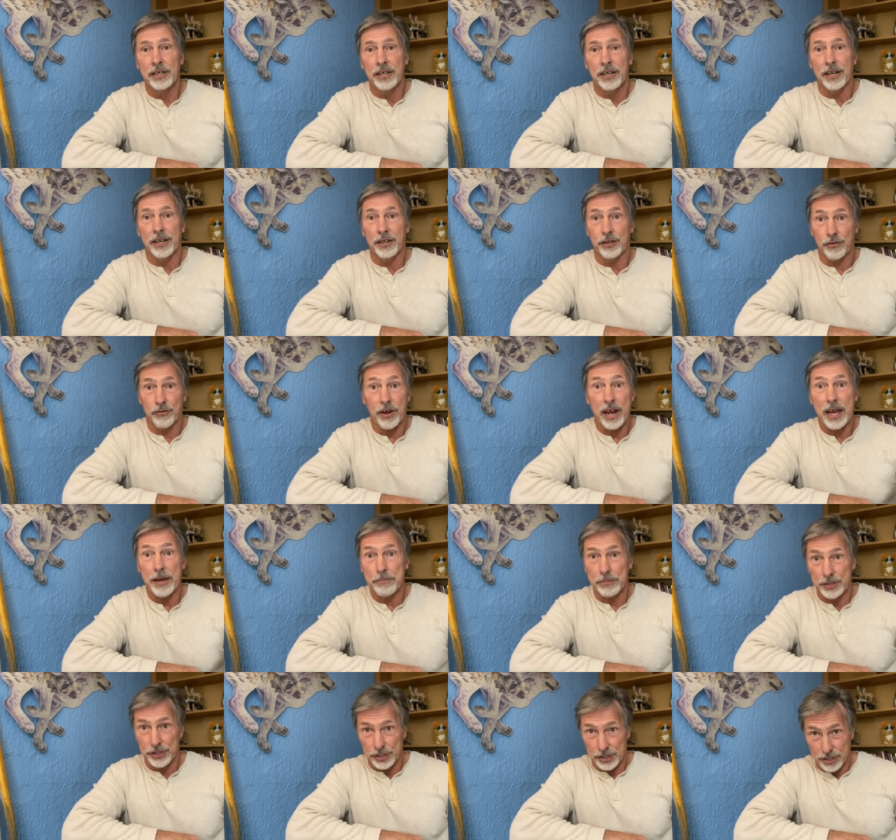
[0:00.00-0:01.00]
uh, crap
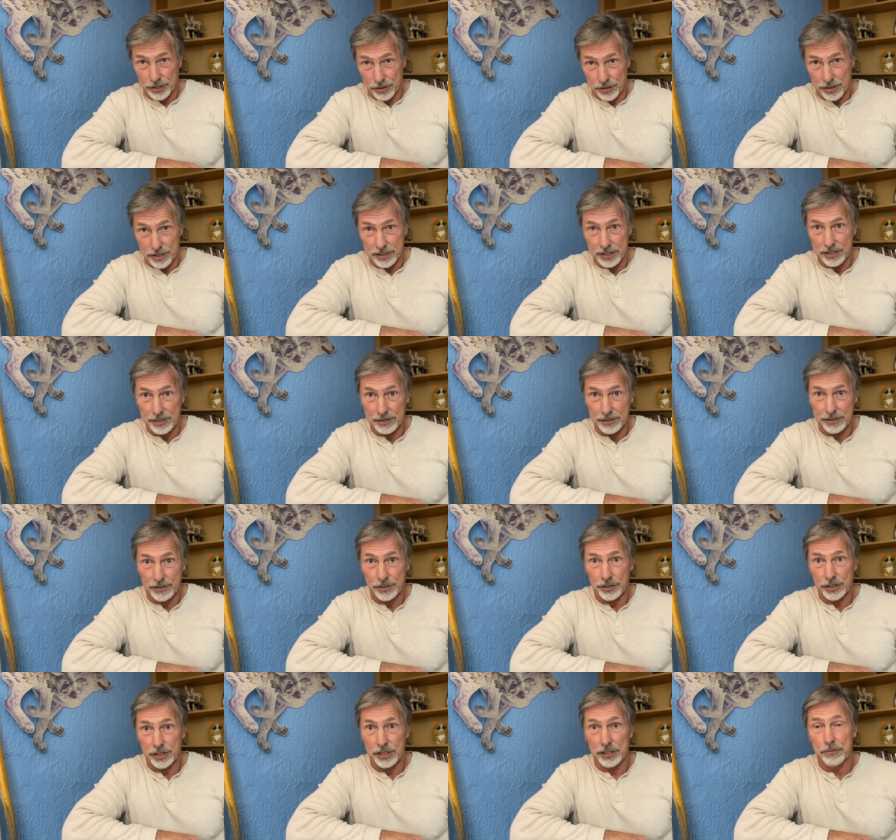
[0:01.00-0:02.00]
as she called it
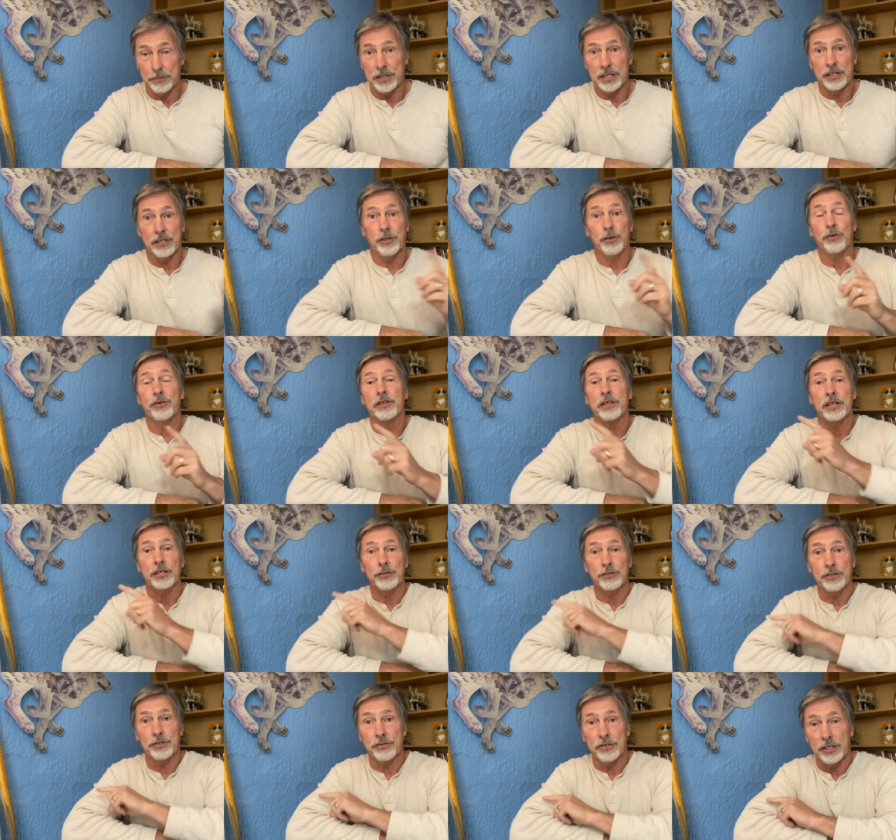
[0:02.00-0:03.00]
chicken meal or they
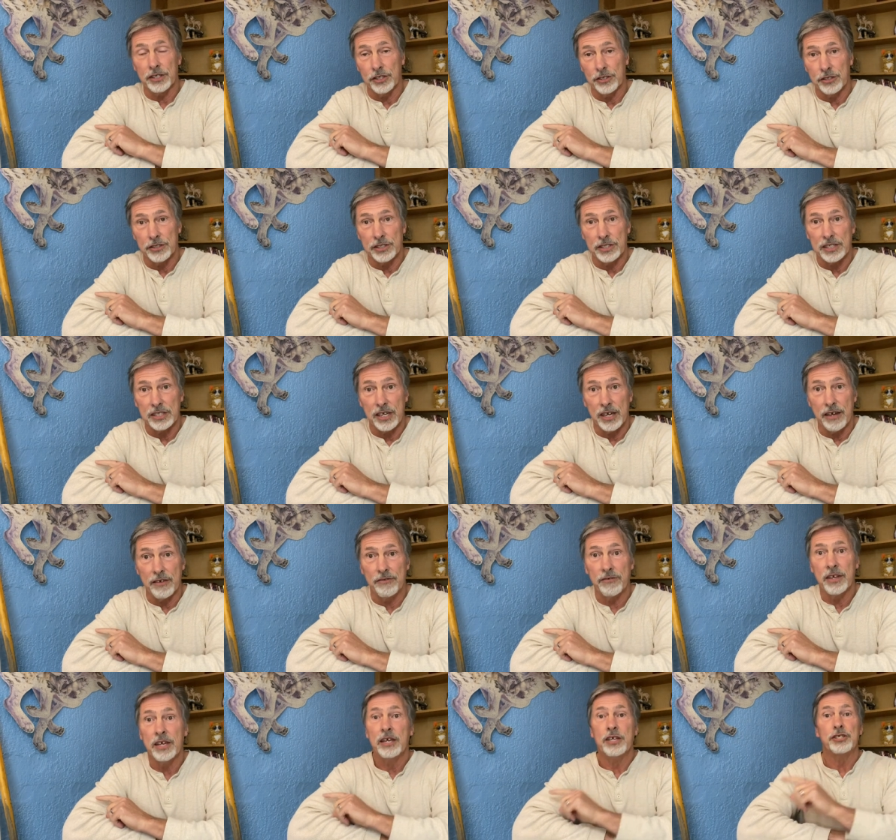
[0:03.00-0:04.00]
used really good stuff
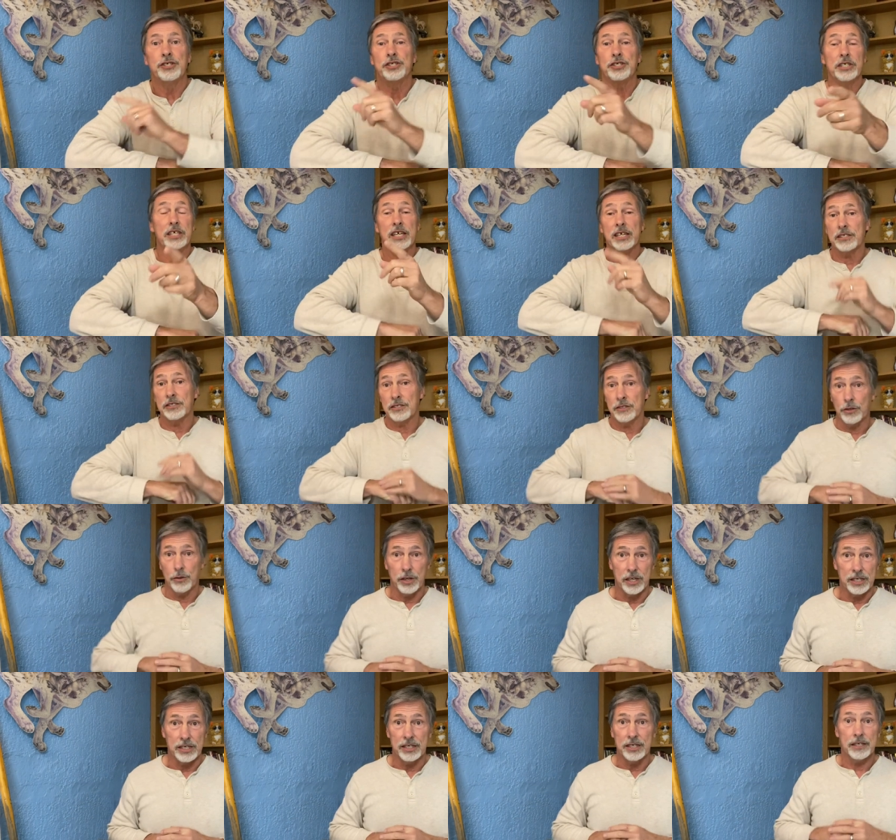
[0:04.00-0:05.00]
she has no
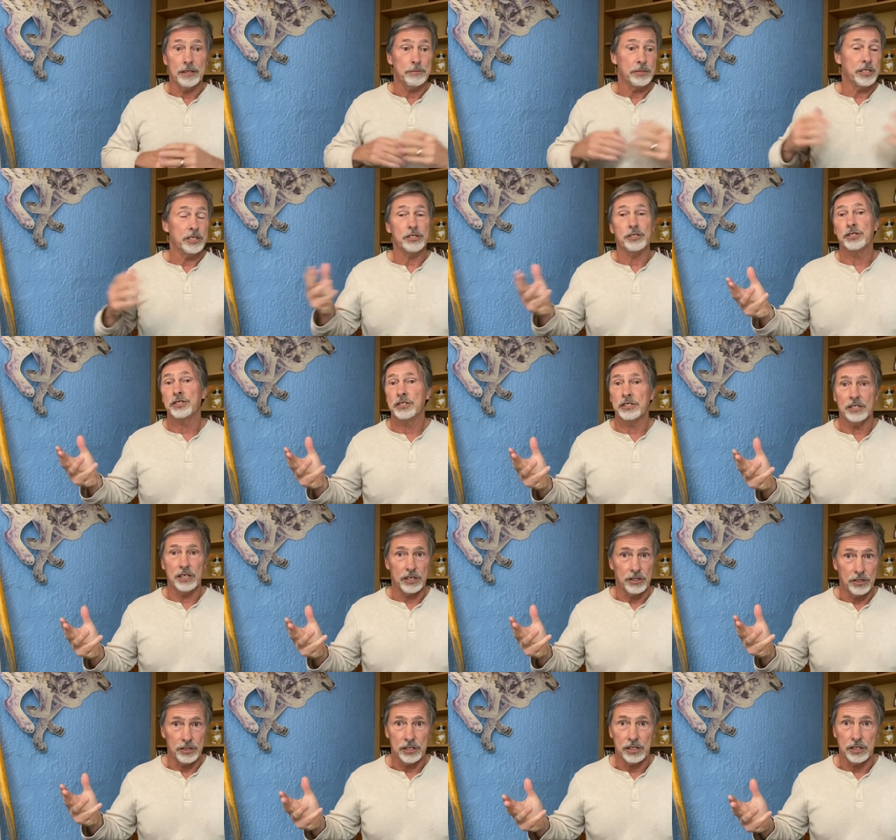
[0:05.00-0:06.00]
idea because she's not
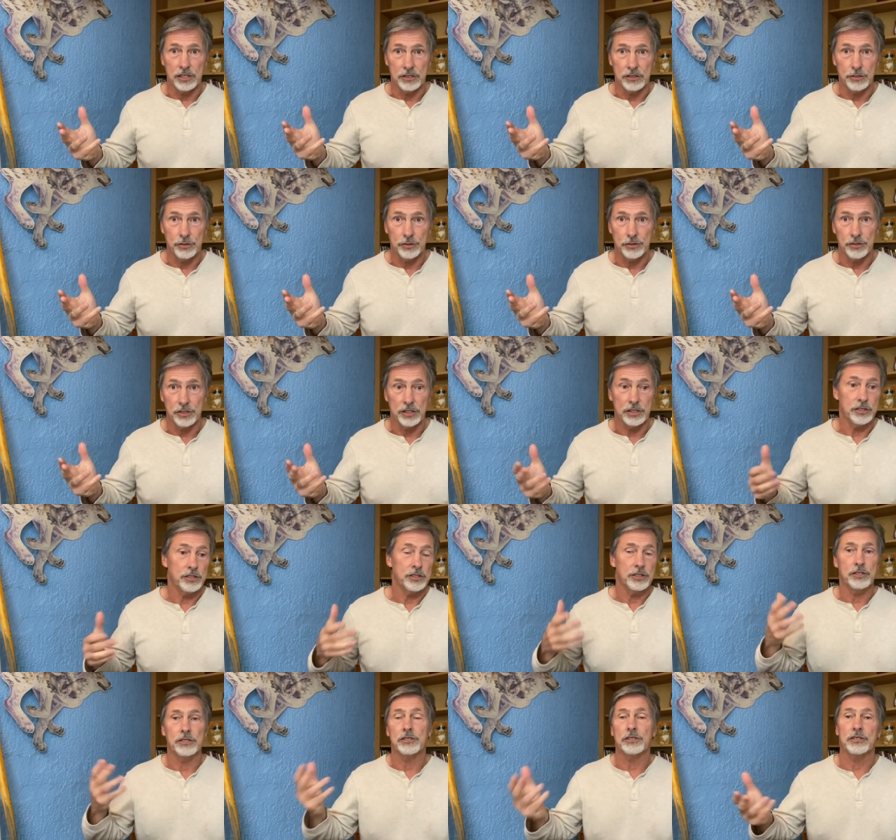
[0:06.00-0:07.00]
looking at nutrients
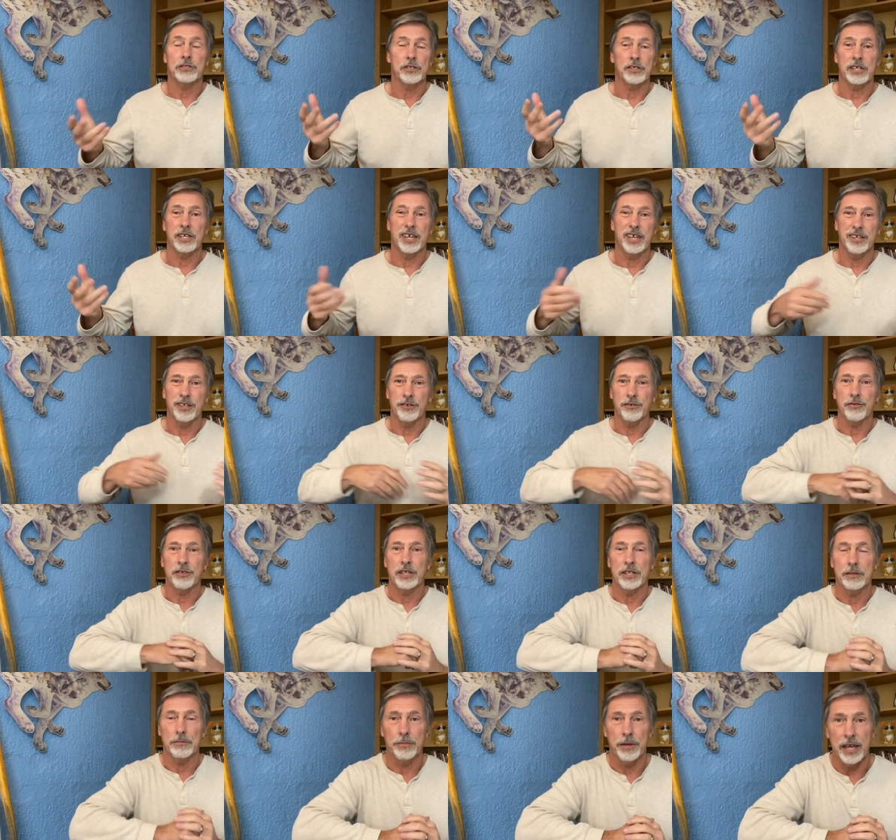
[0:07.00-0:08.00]
she's just looking at
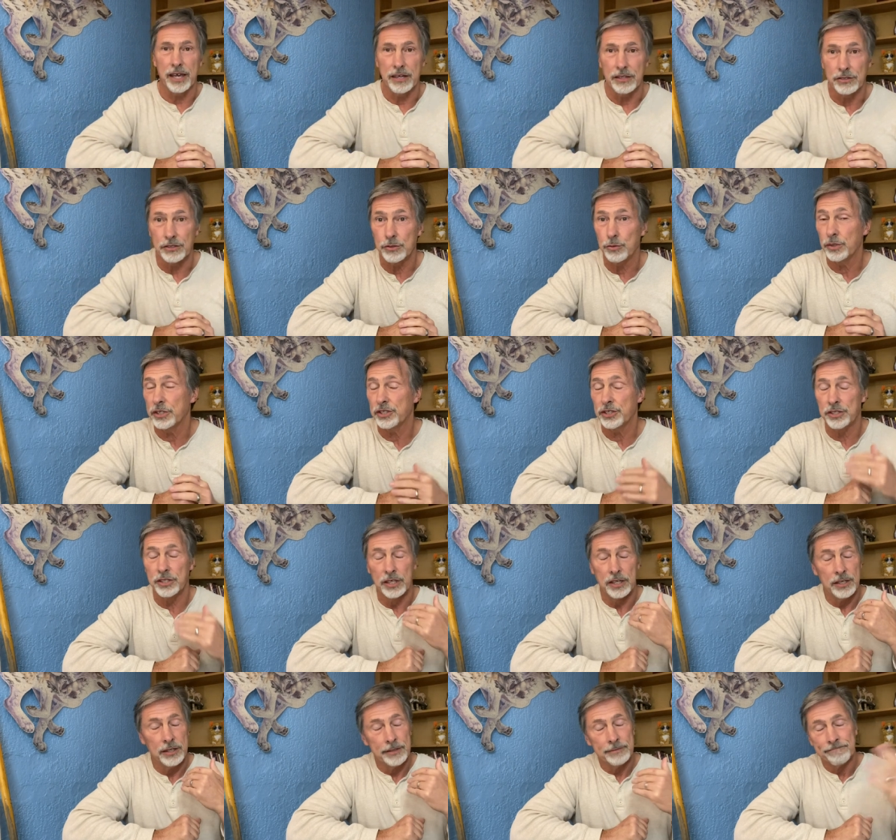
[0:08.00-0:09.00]
ingredient panels which
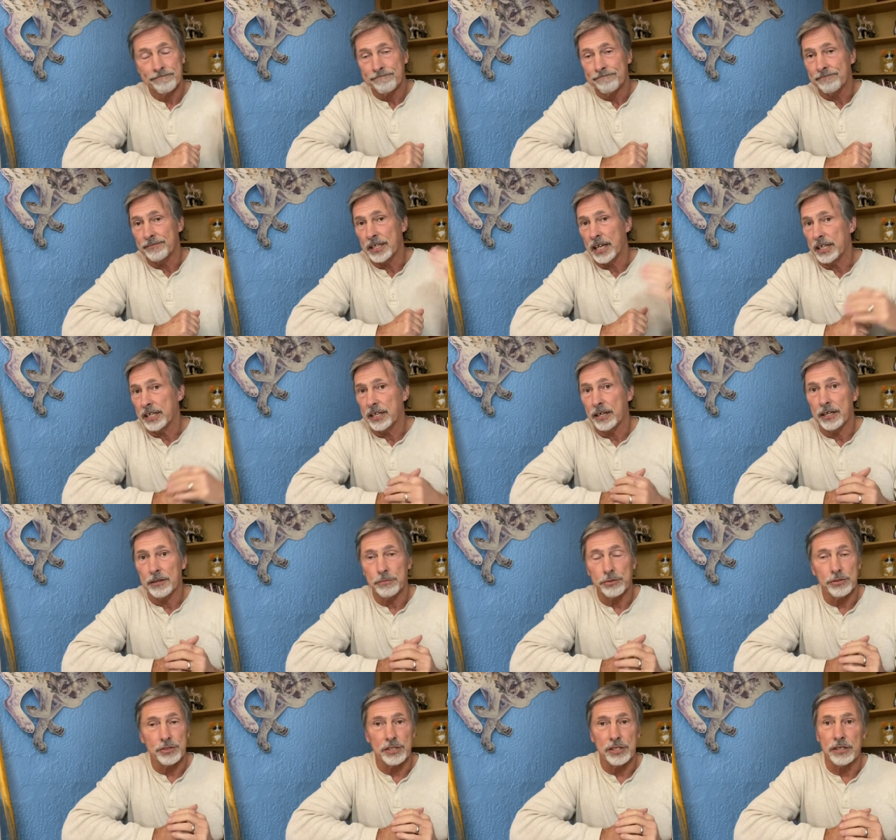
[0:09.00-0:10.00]
99%
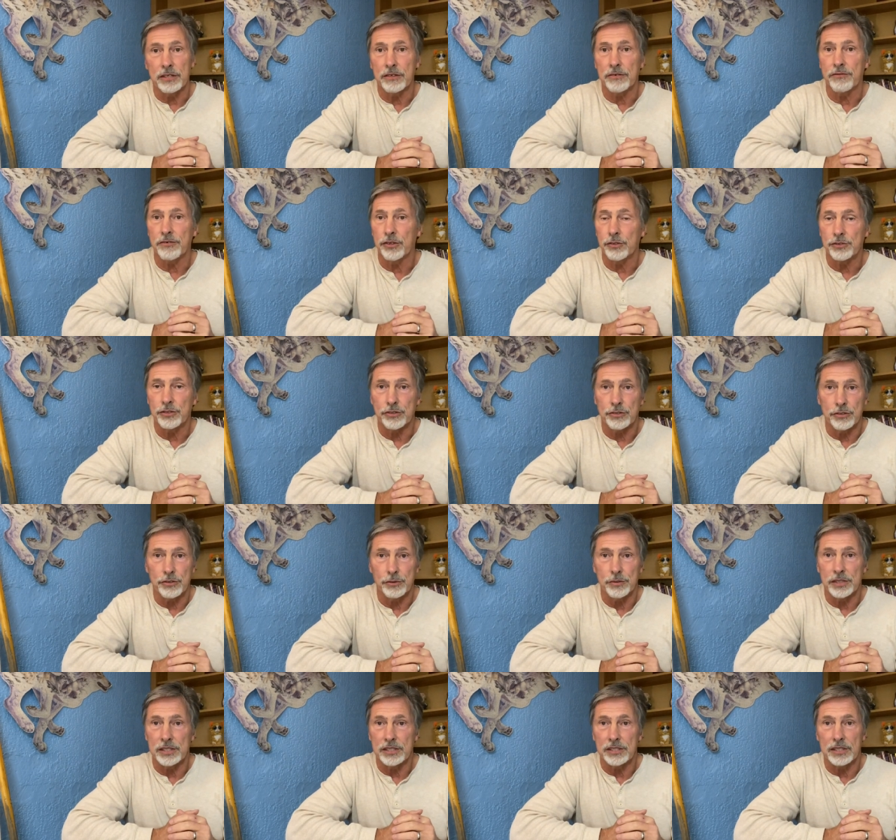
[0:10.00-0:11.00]
of the folks are doing
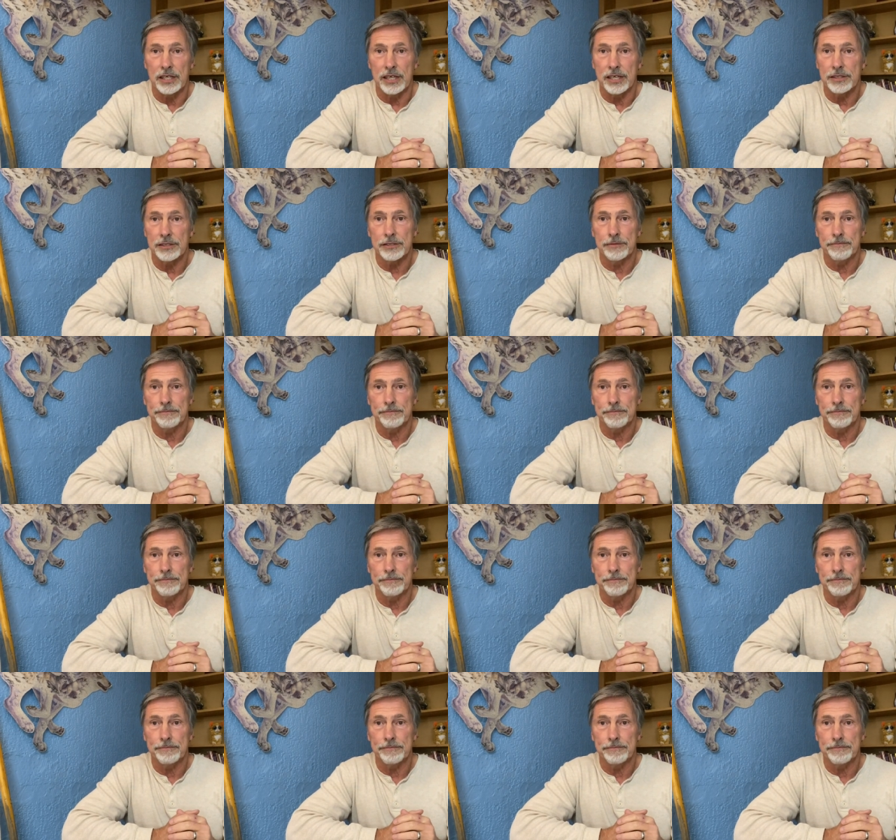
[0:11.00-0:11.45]
these days